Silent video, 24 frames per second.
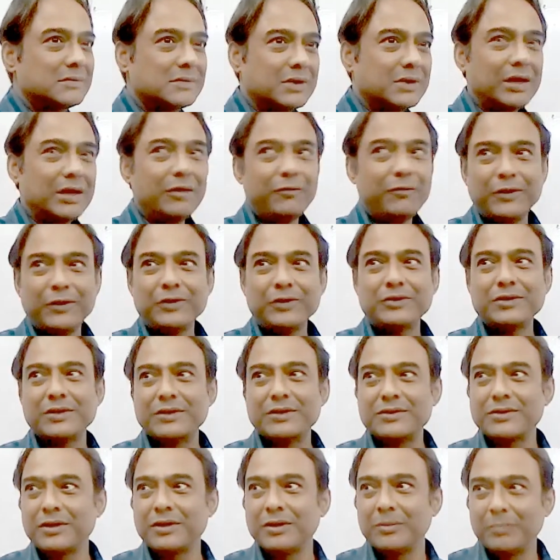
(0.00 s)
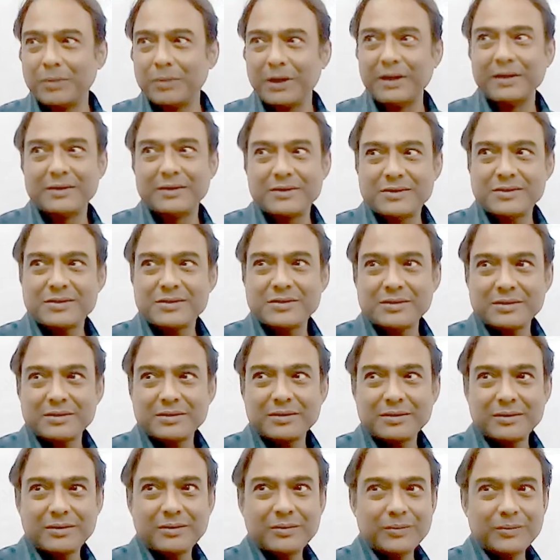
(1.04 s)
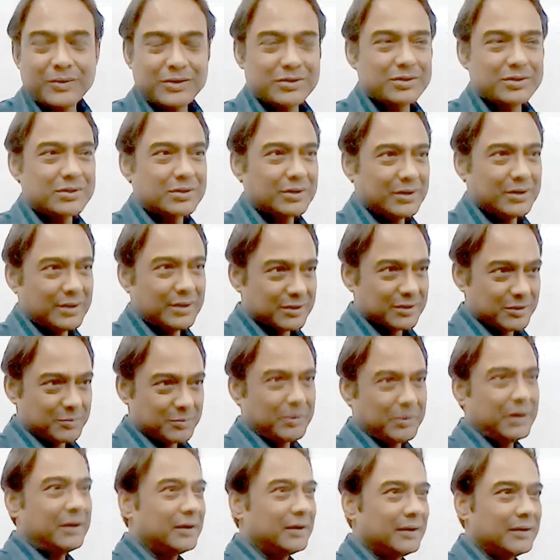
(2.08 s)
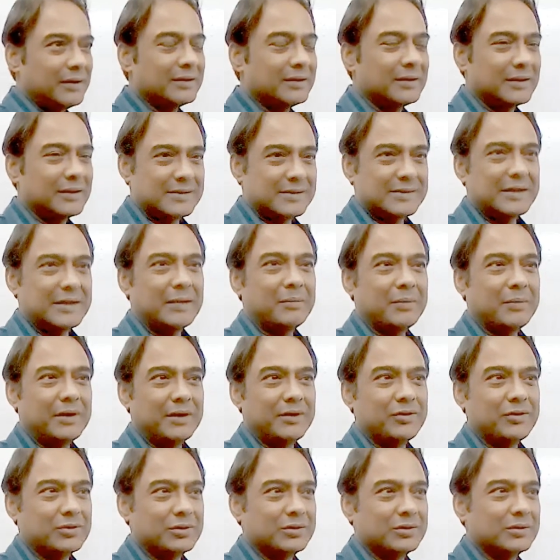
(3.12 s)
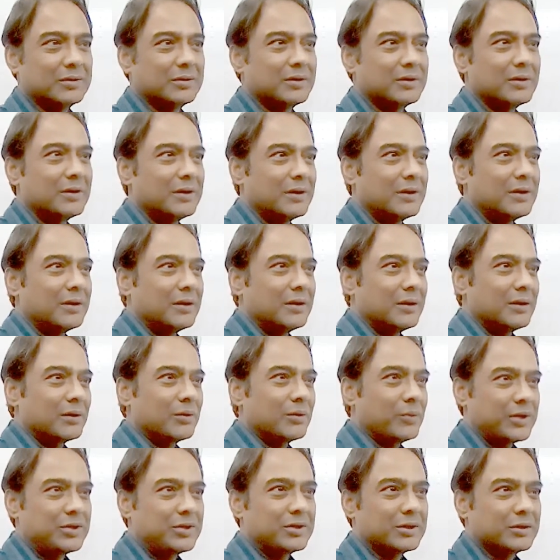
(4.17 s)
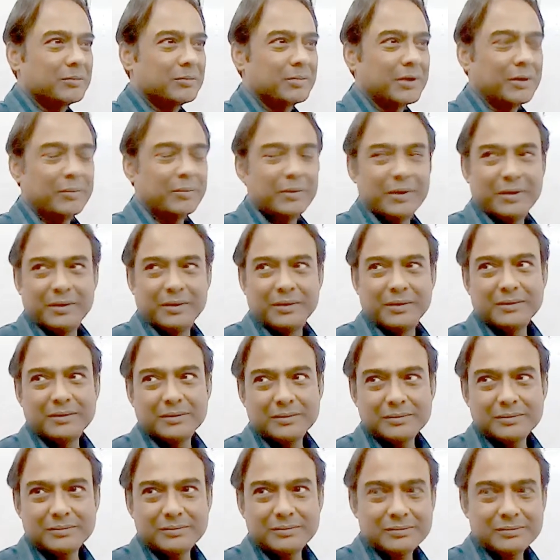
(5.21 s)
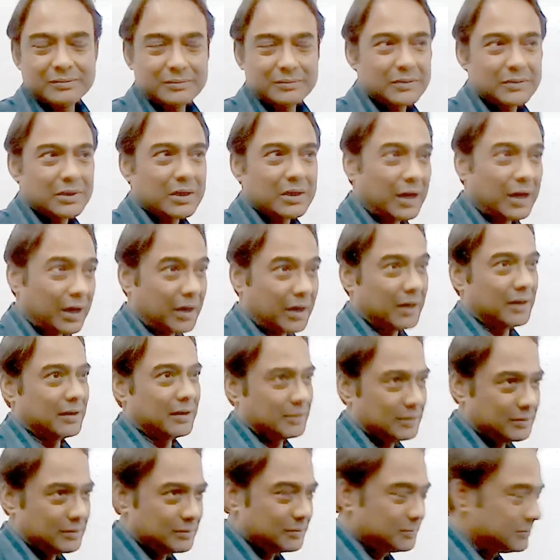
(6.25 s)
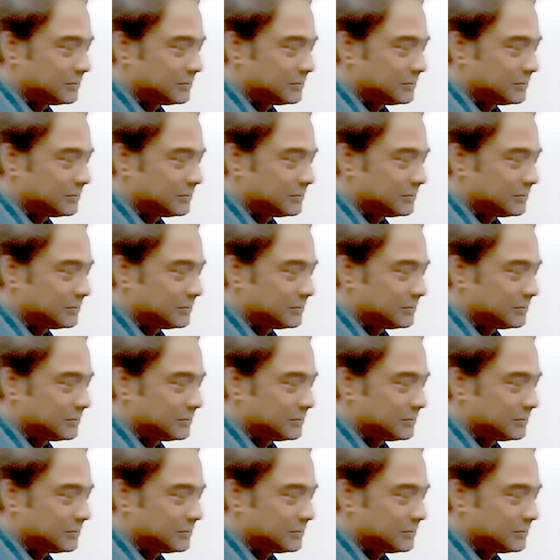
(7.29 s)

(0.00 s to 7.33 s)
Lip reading: key features or the bullets which is printed in the examination question paper are